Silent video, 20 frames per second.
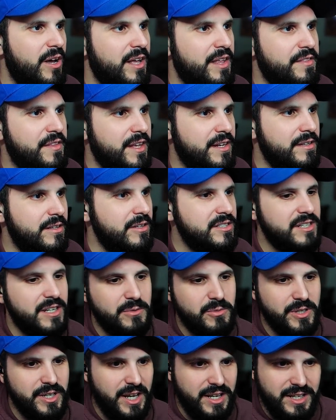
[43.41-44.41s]
And then looks
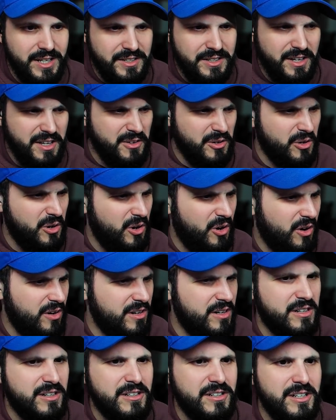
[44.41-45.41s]
like we're getting another
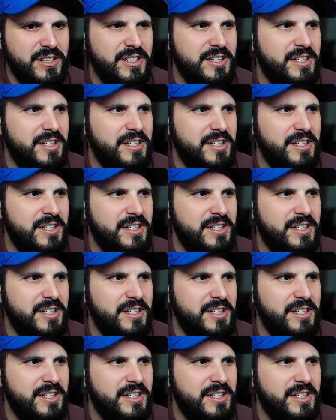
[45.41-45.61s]
horror